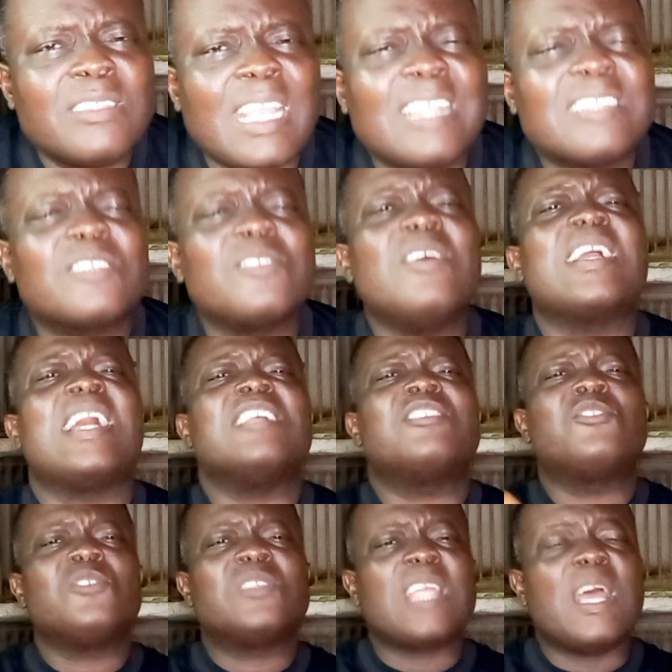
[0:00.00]
As long
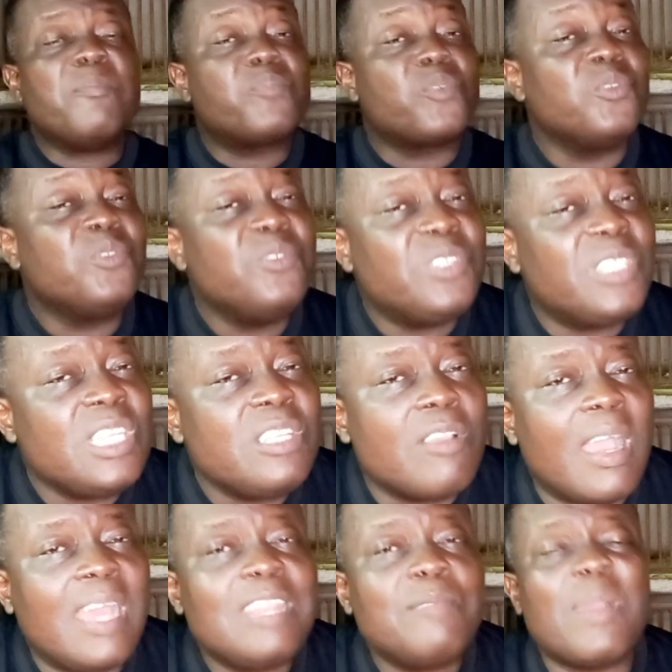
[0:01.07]
as you start producing
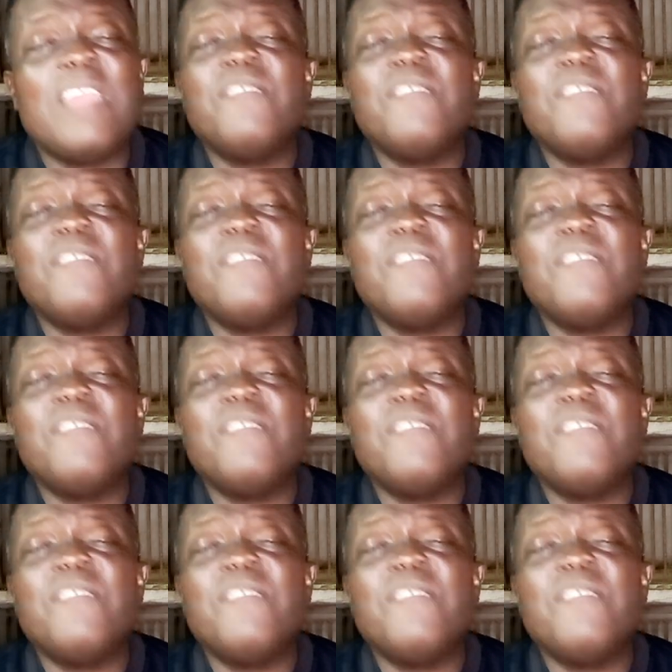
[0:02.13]
your animal,